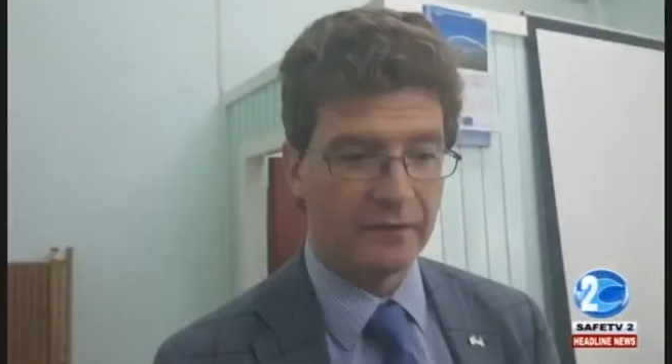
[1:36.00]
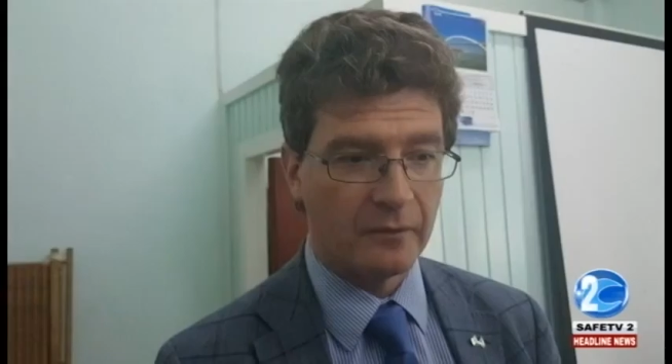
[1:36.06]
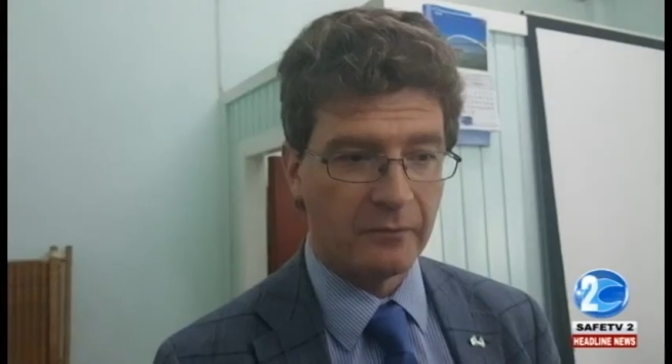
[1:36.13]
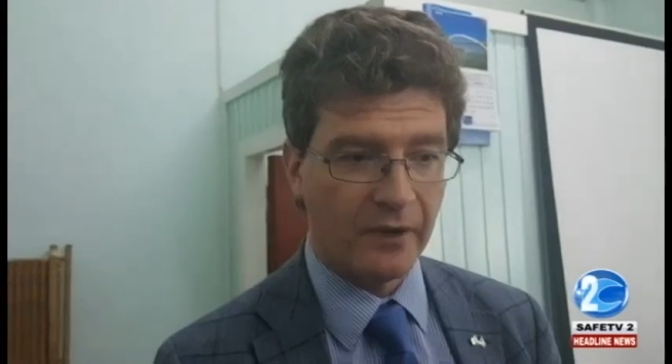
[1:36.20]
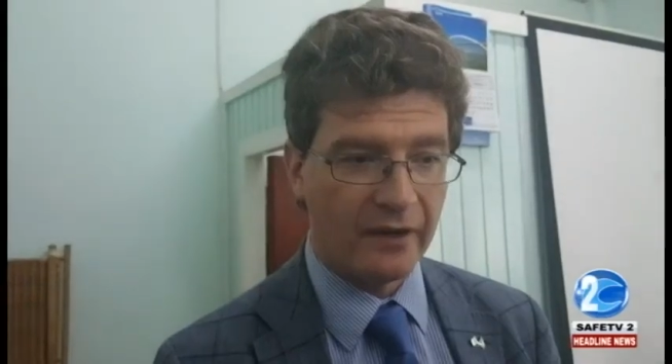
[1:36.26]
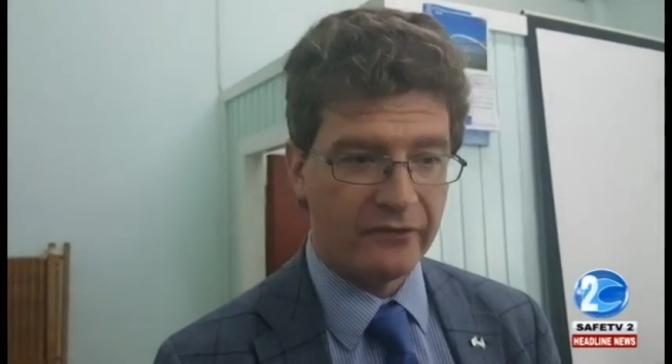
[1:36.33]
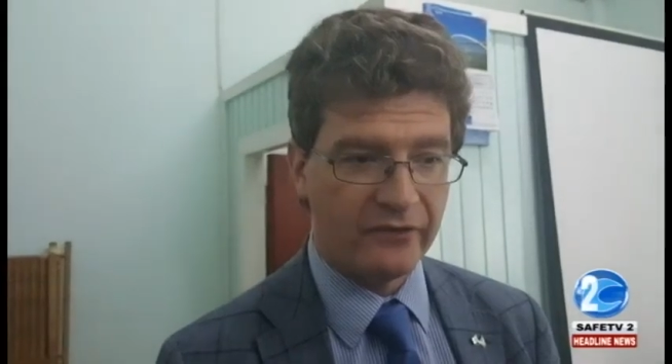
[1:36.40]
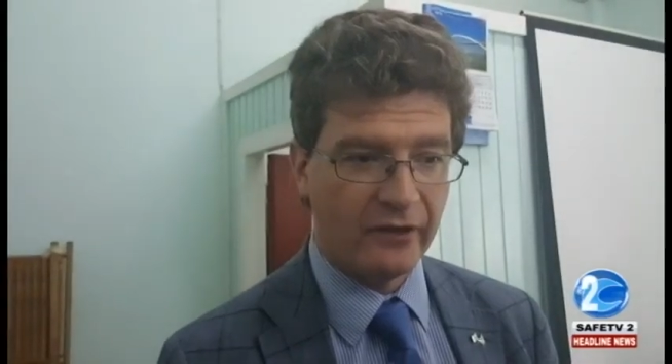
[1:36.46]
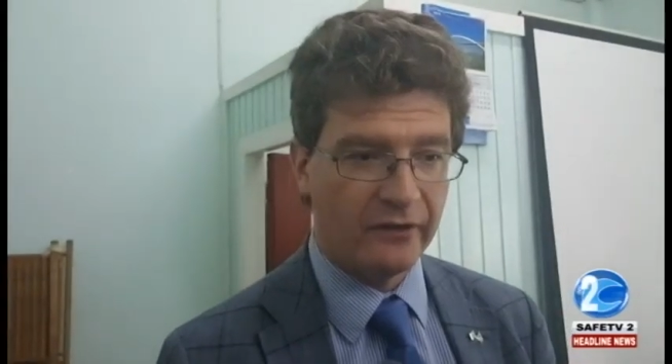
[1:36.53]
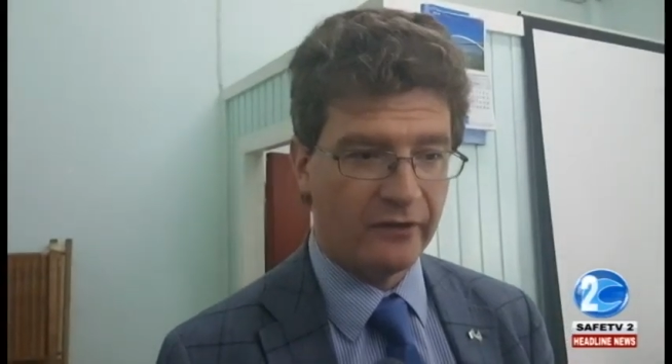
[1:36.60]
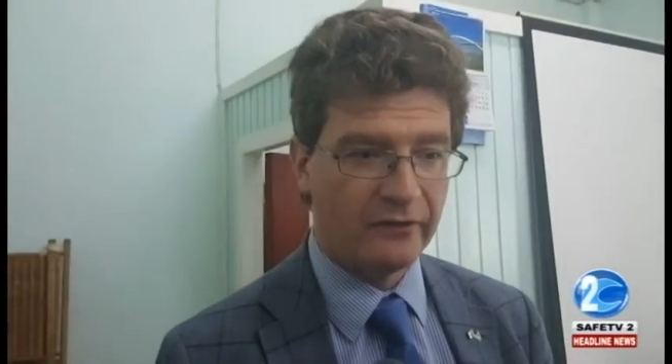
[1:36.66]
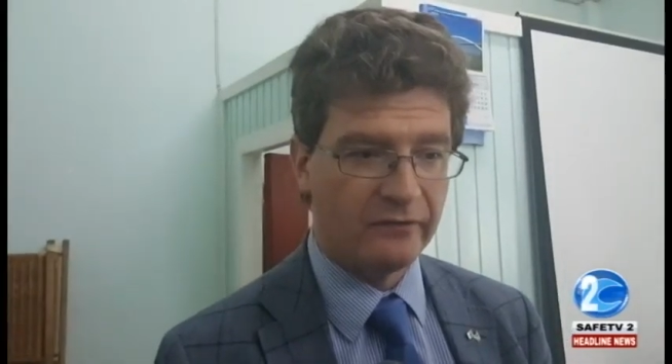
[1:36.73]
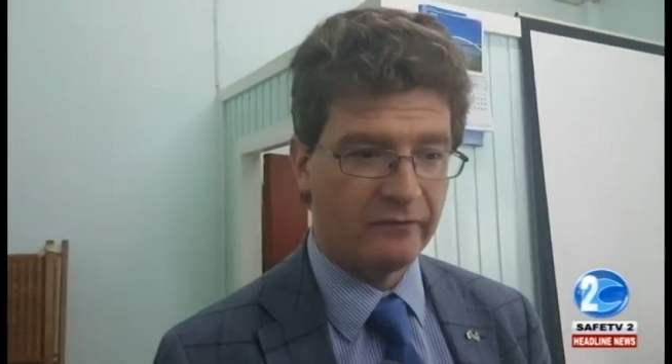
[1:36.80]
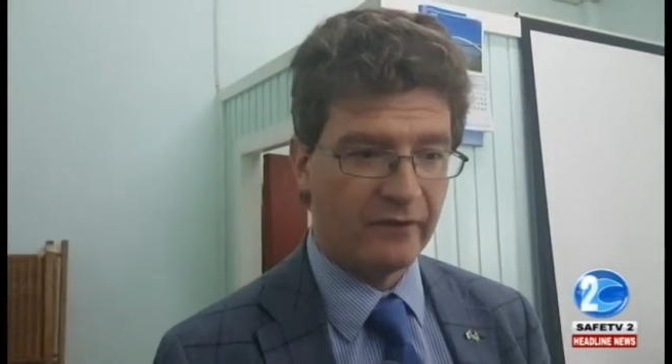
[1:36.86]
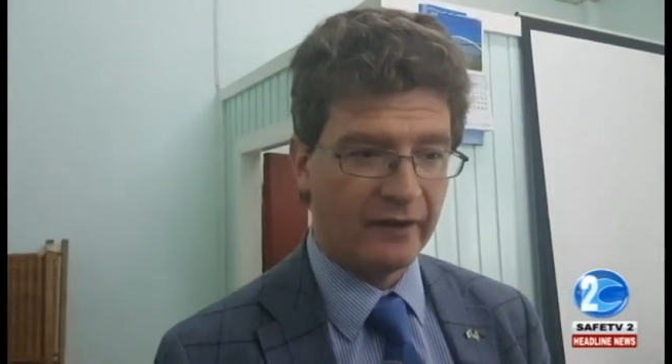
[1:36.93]
the President
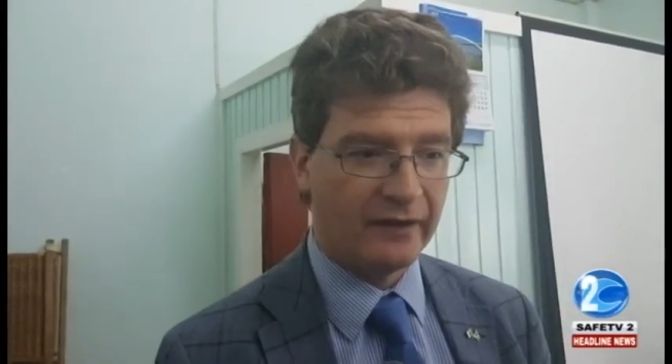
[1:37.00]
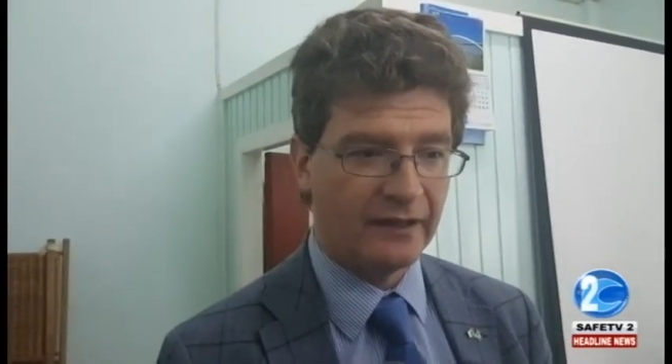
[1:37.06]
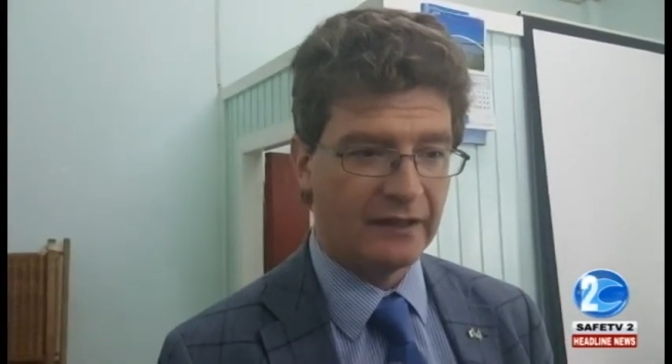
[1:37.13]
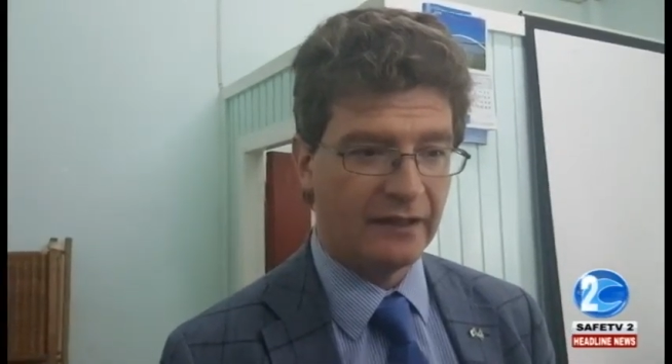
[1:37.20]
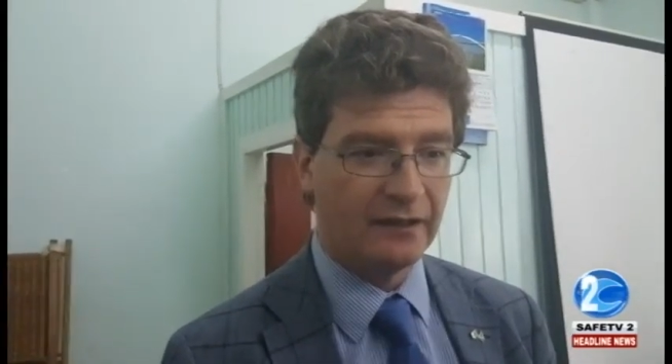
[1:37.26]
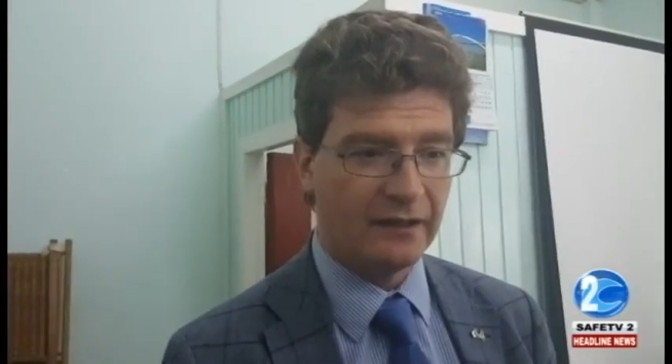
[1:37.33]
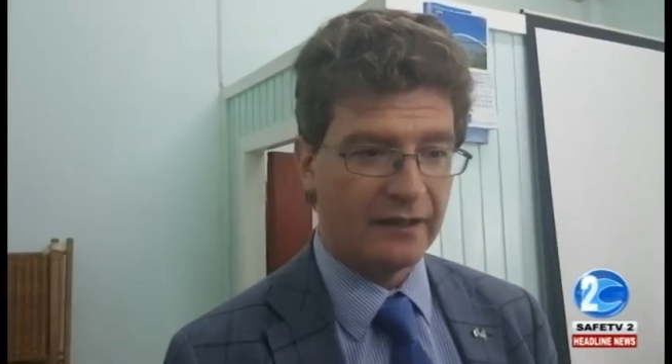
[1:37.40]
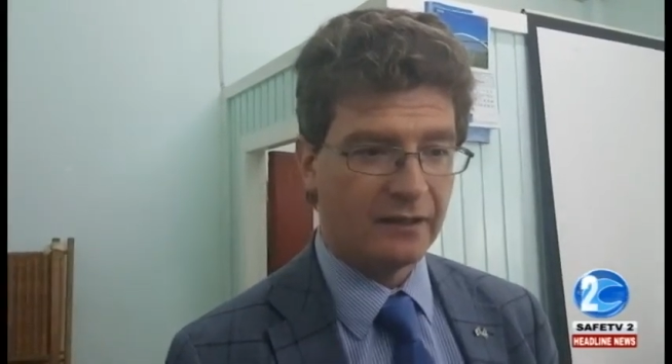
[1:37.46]
is very clearly